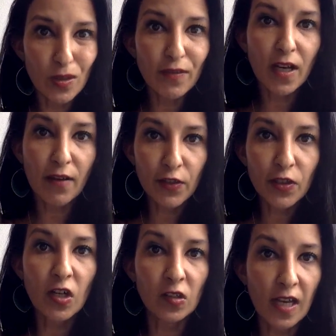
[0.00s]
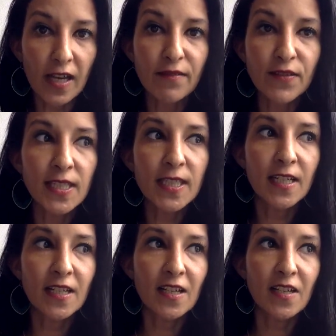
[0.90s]
of govern our lives
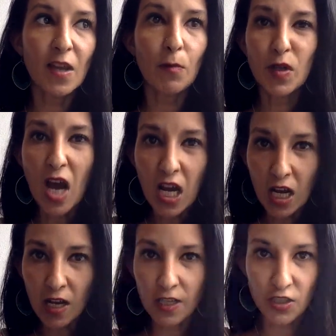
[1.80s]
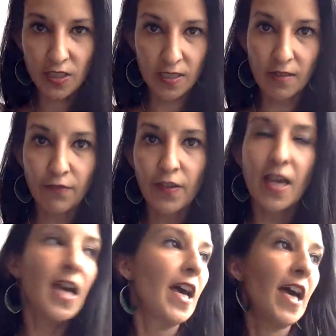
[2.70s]
that we're not conscious of.
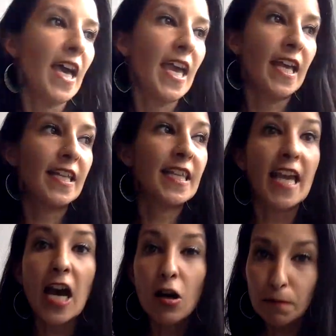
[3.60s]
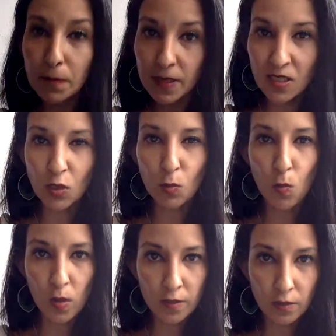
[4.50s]
And they help us to
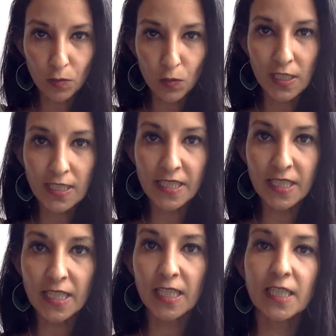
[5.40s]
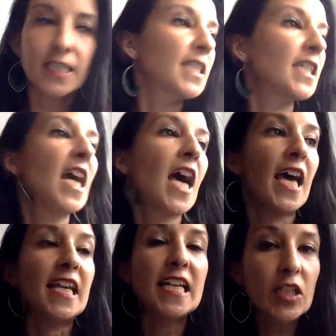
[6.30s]
work through these things
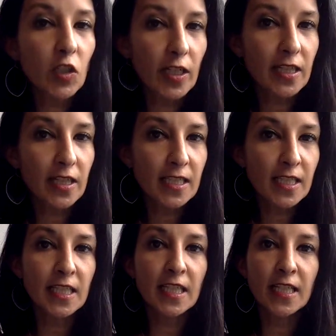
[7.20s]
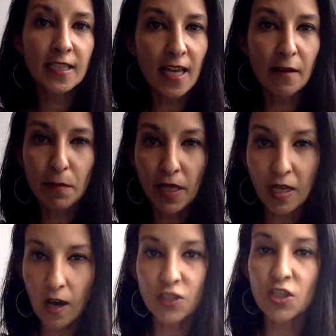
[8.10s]
and integrate these things and be
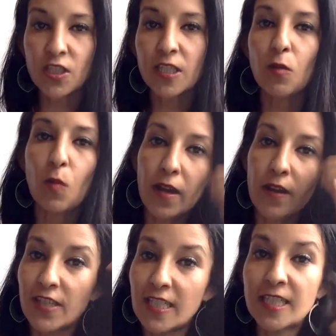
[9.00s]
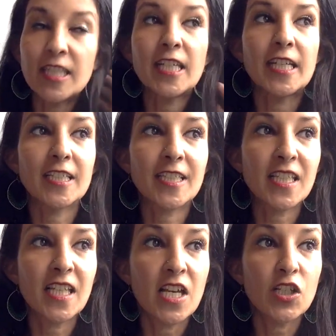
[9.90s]
consciously aware of these things
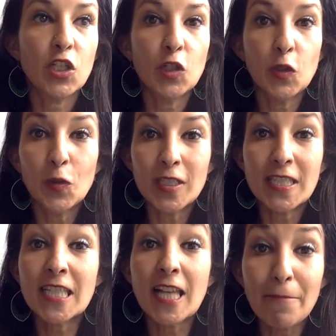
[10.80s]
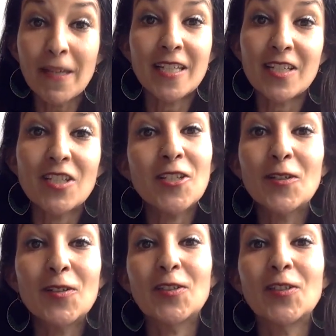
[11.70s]
to step
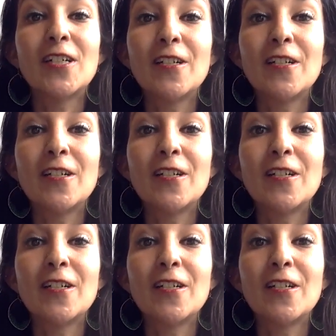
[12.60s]
into